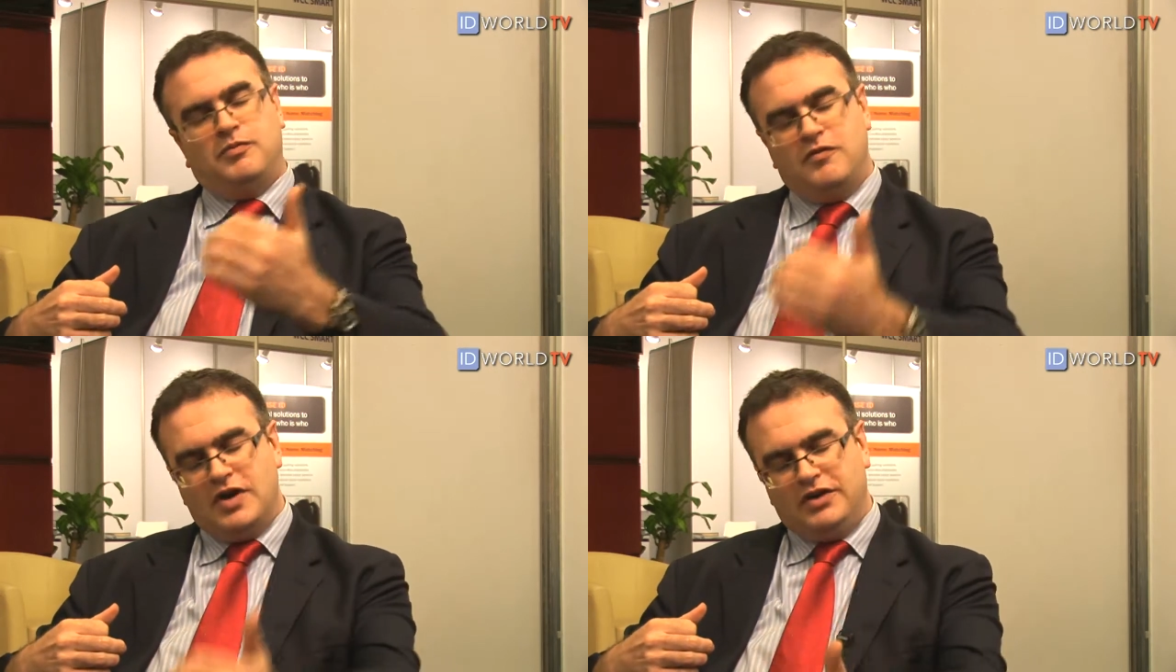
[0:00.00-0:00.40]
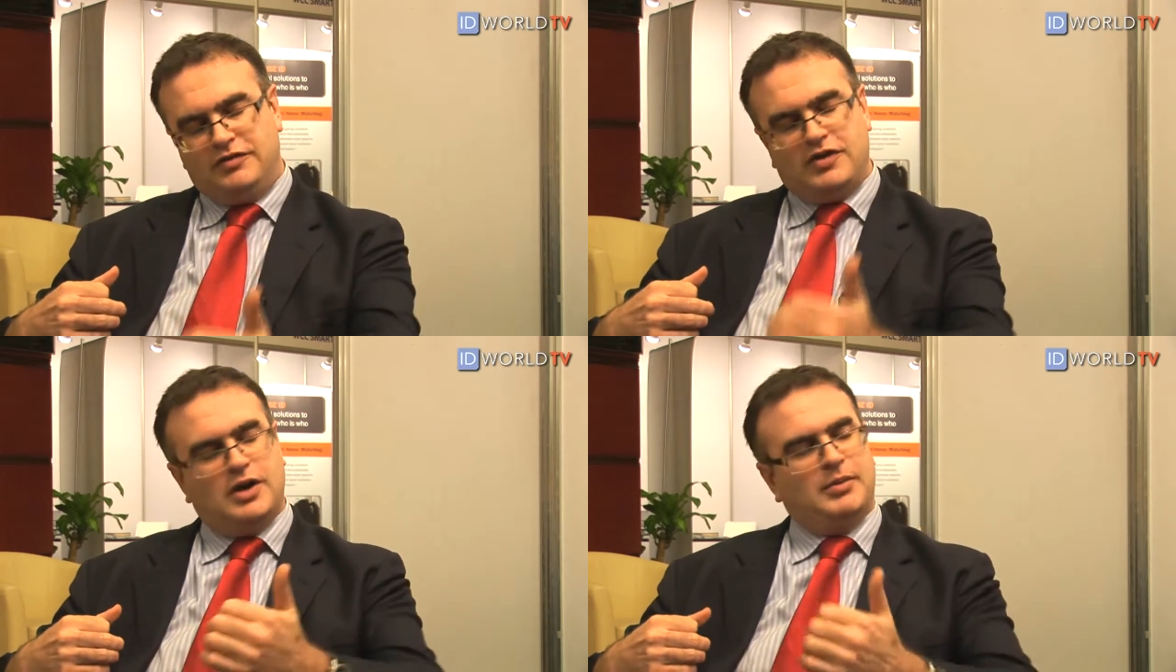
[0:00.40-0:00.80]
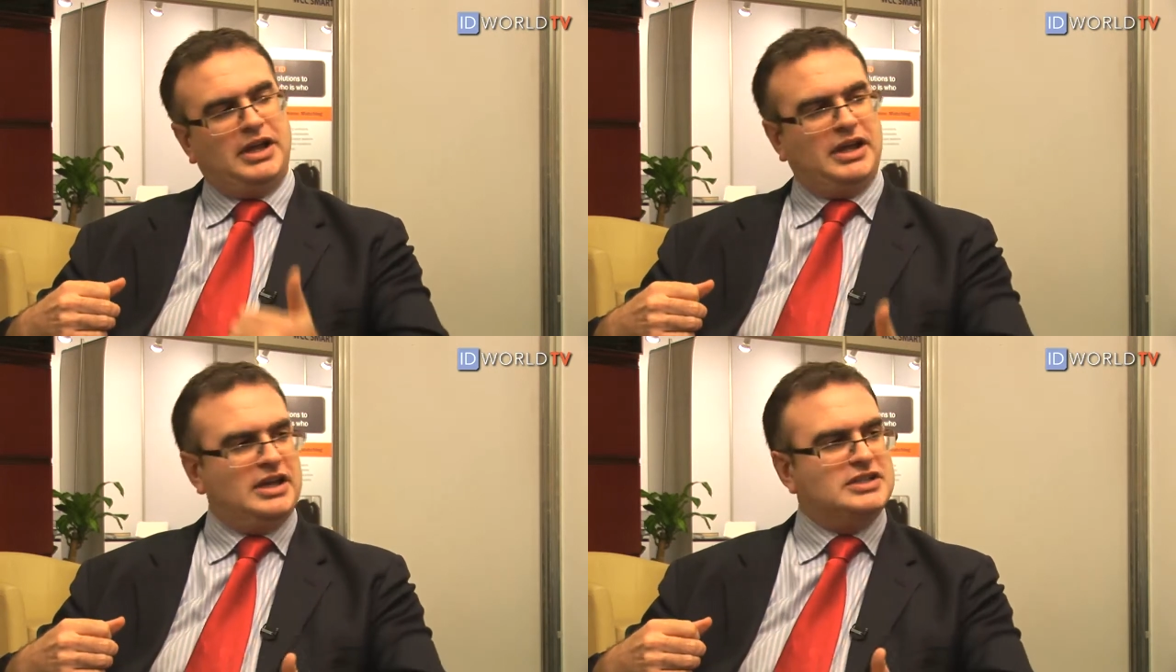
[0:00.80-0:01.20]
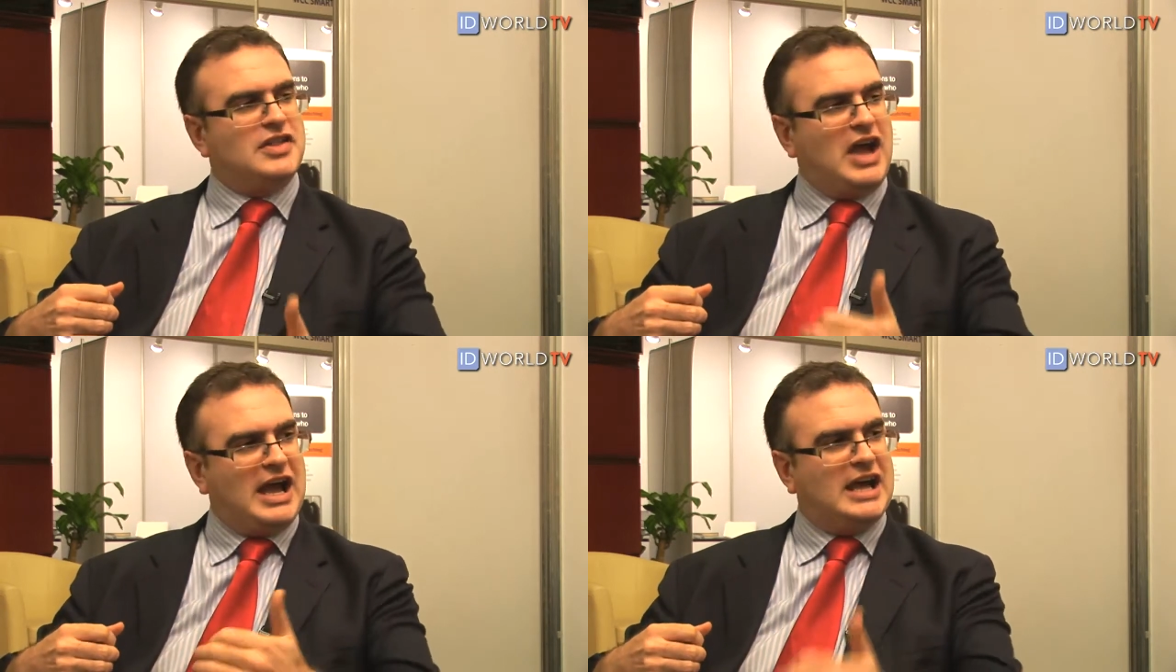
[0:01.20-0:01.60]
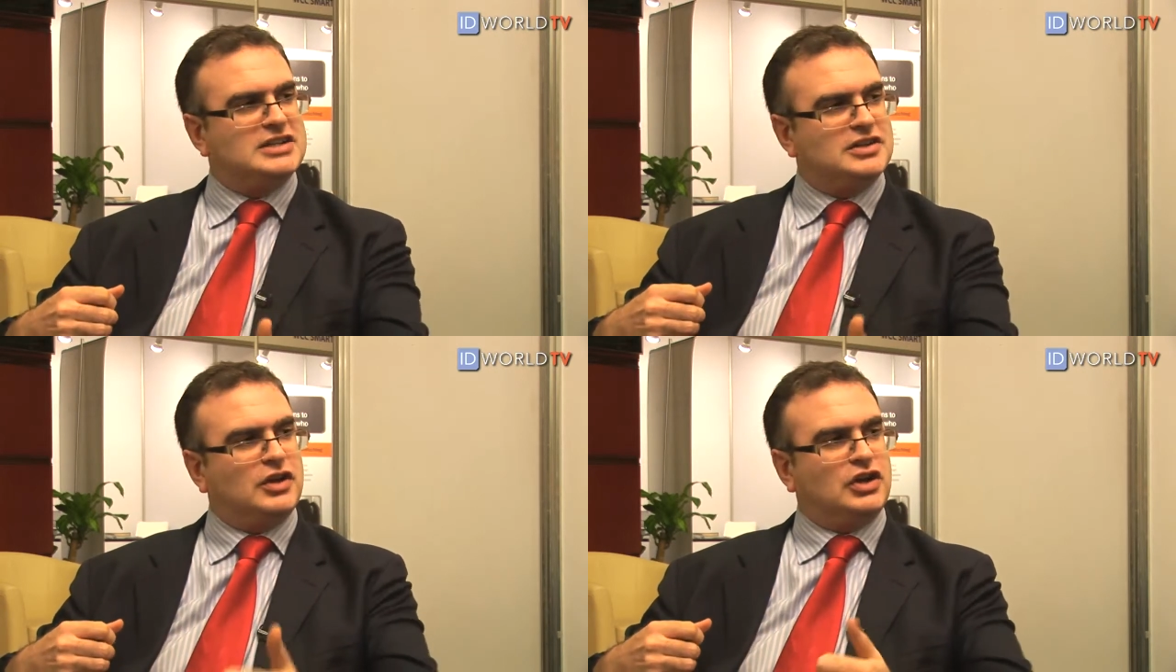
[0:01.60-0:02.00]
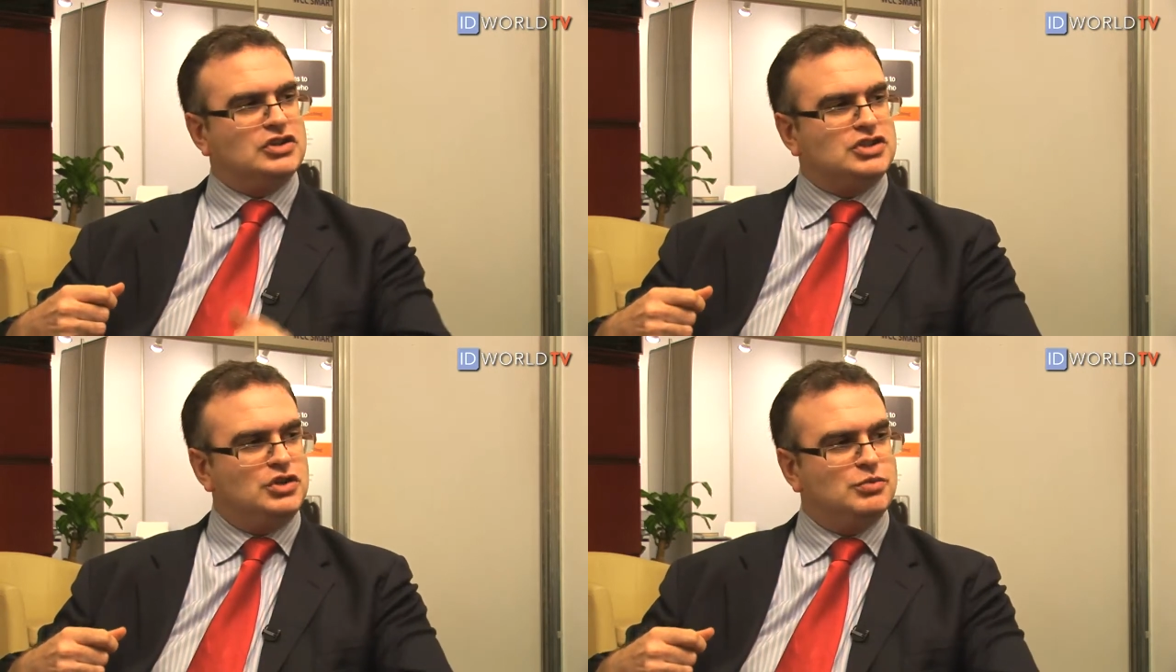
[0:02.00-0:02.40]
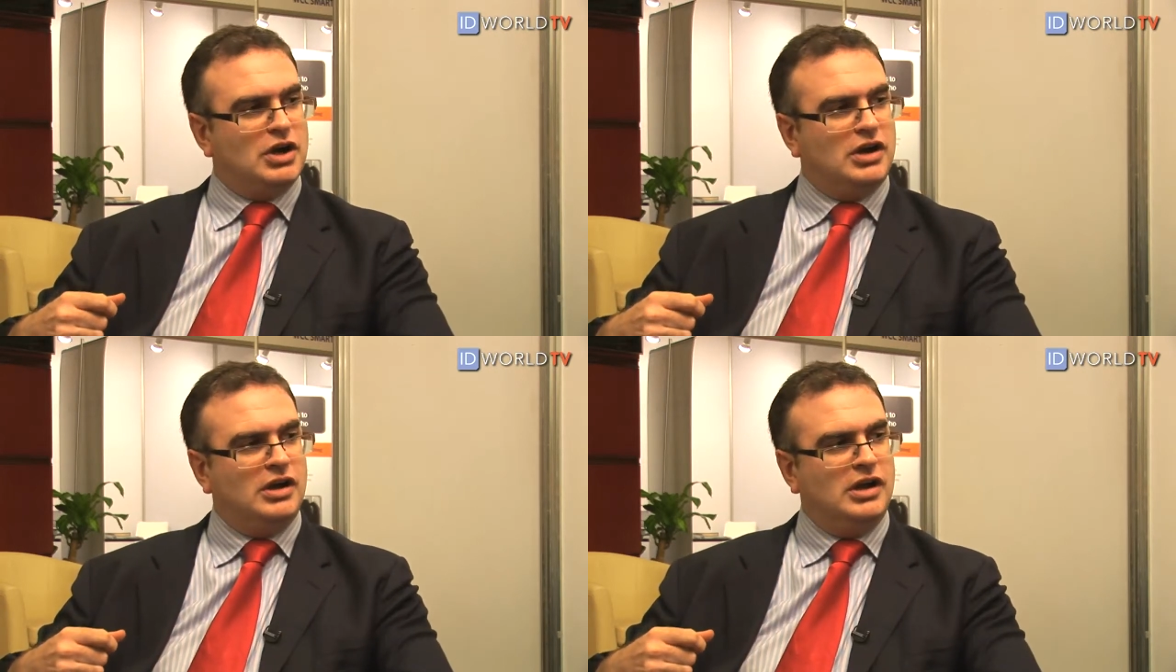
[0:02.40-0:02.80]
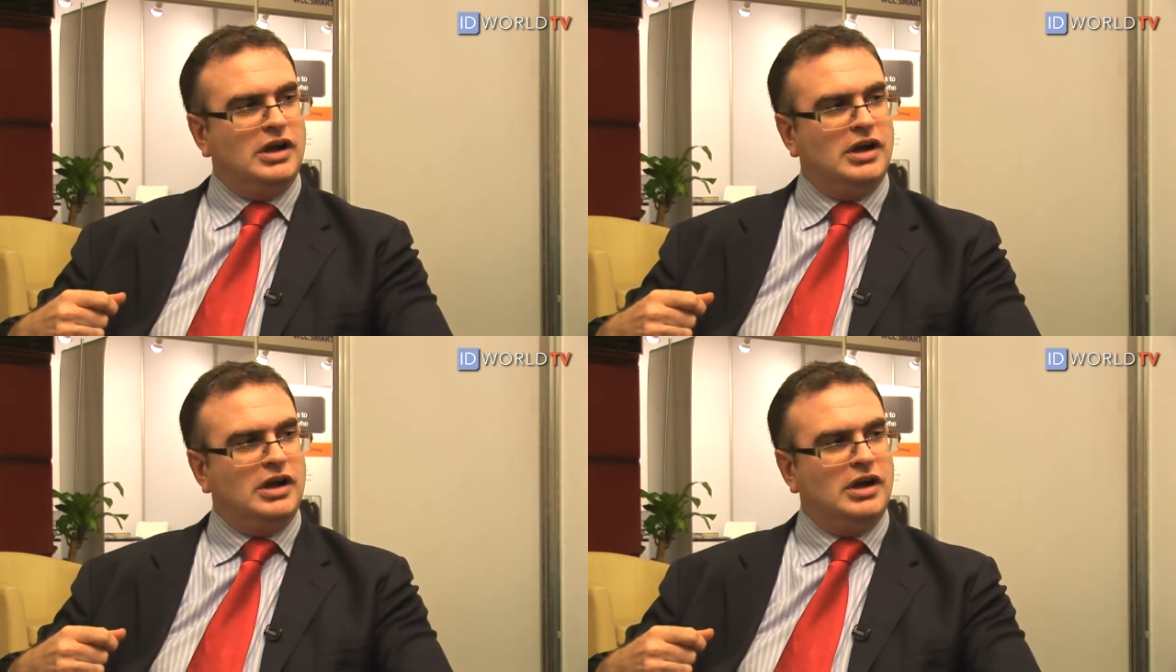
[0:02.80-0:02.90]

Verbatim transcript: very firmly into the hand of the consumer.